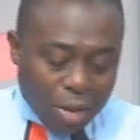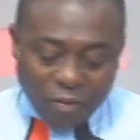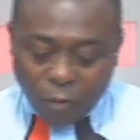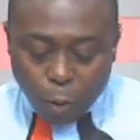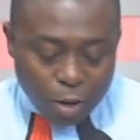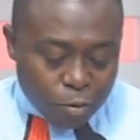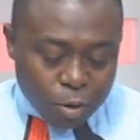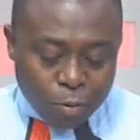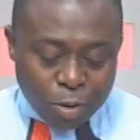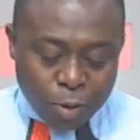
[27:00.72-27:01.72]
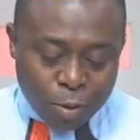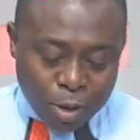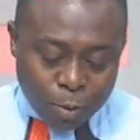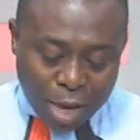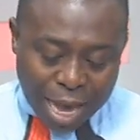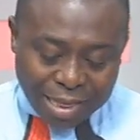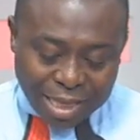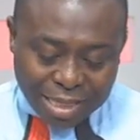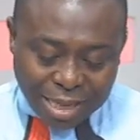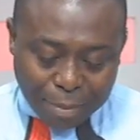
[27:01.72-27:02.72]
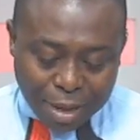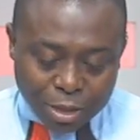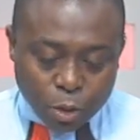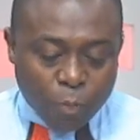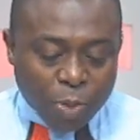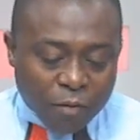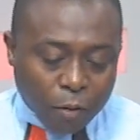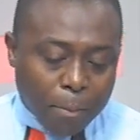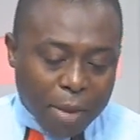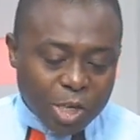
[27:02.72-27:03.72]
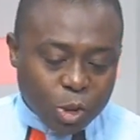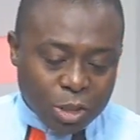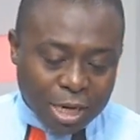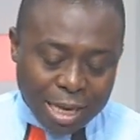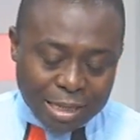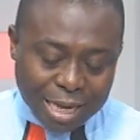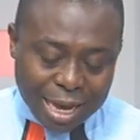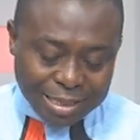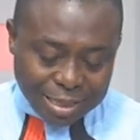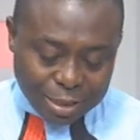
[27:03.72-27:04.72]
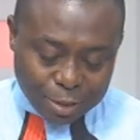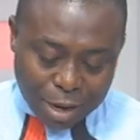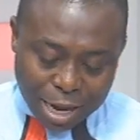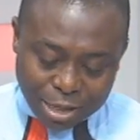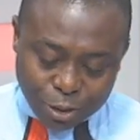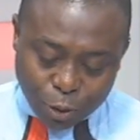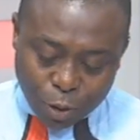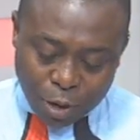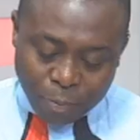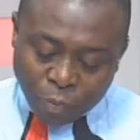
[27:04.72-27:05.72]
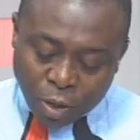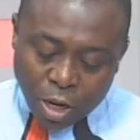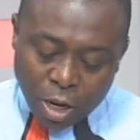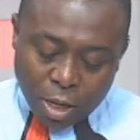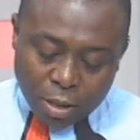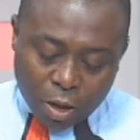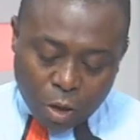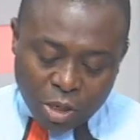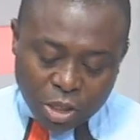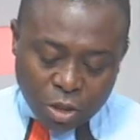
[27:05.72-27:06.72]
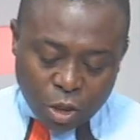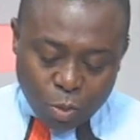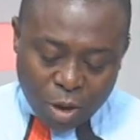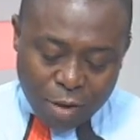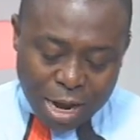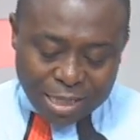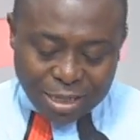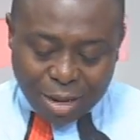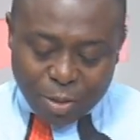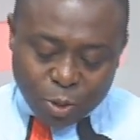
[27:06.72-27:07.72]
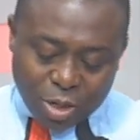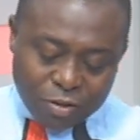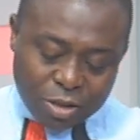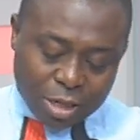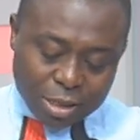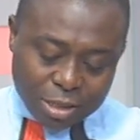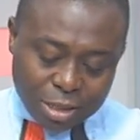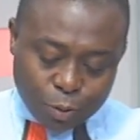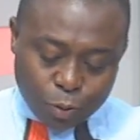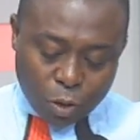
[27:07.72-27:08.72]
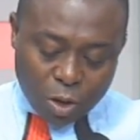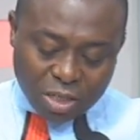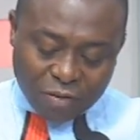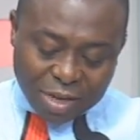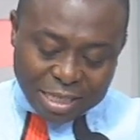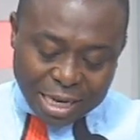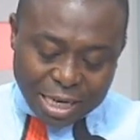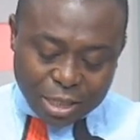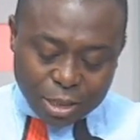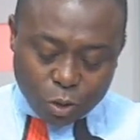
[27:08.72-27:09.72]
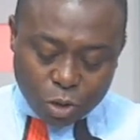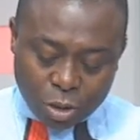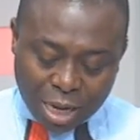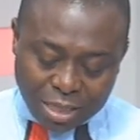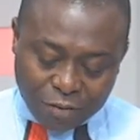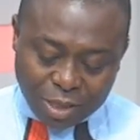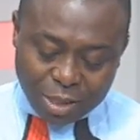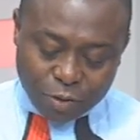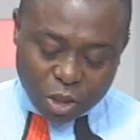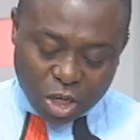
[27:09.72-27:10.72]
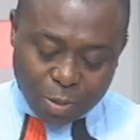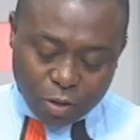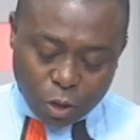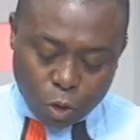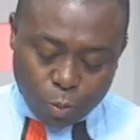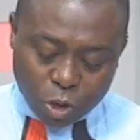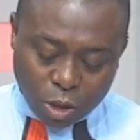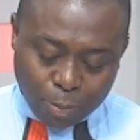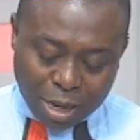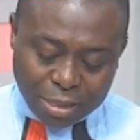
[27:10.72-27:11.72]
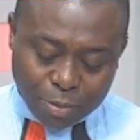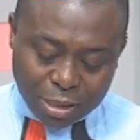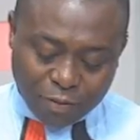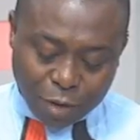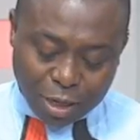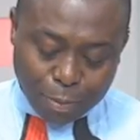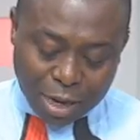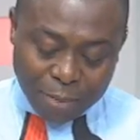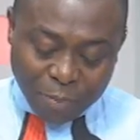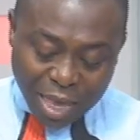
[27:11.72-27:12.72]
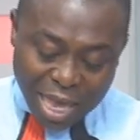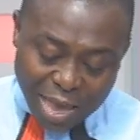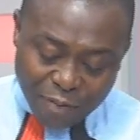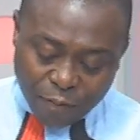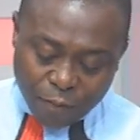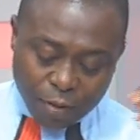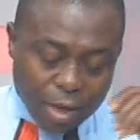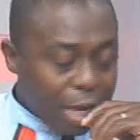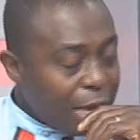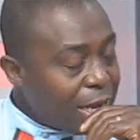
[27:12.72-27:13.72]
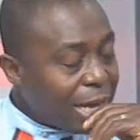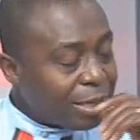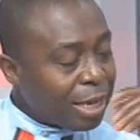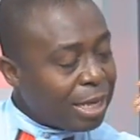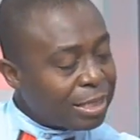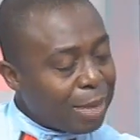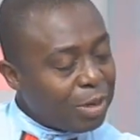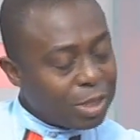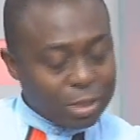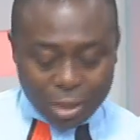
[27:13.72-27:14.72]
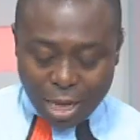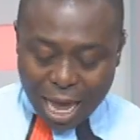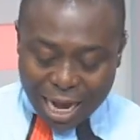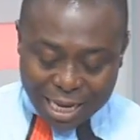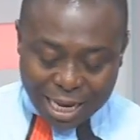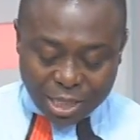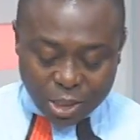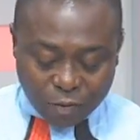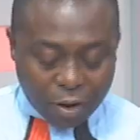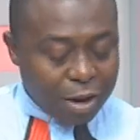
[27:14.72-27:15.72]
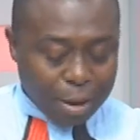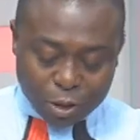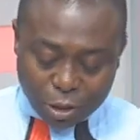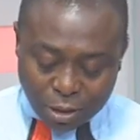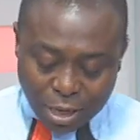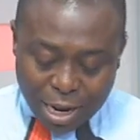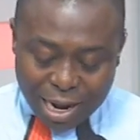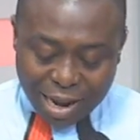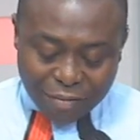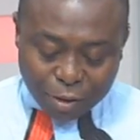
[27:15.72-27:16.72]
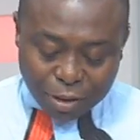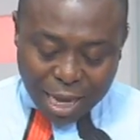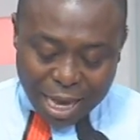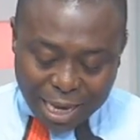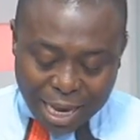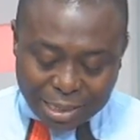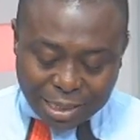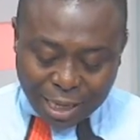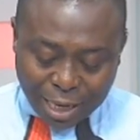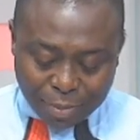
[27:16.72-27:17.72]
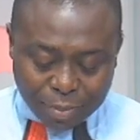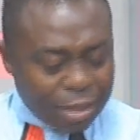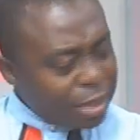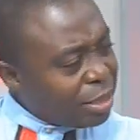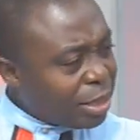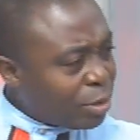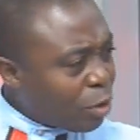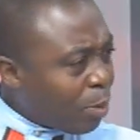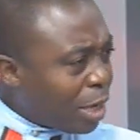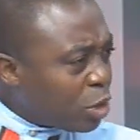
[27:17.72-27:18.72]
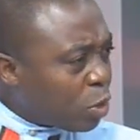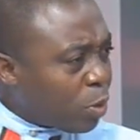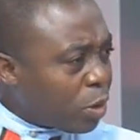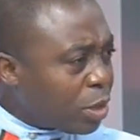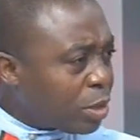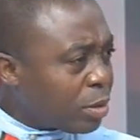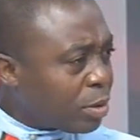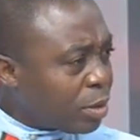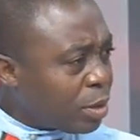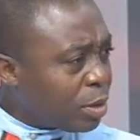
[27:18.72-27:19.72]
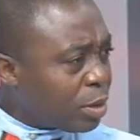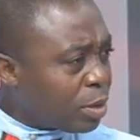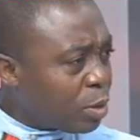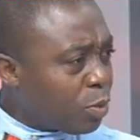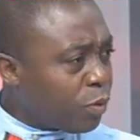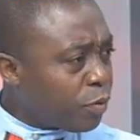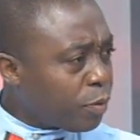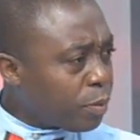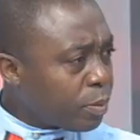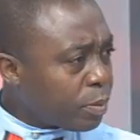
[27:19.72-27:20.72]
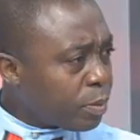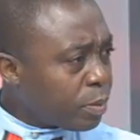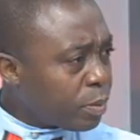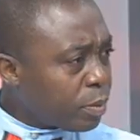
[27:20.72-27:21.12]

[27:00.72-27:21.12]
before we end this segment. So, front page Ghanaian Times, and this is my last story. The Commission on Human Rights and Administrative Justice will launch investigations into activities of the chairman of the new Patriotic Party, Mr. Freddie Blay, if it establishes allegations of corruption leveled against him. Does your party support this move? We have,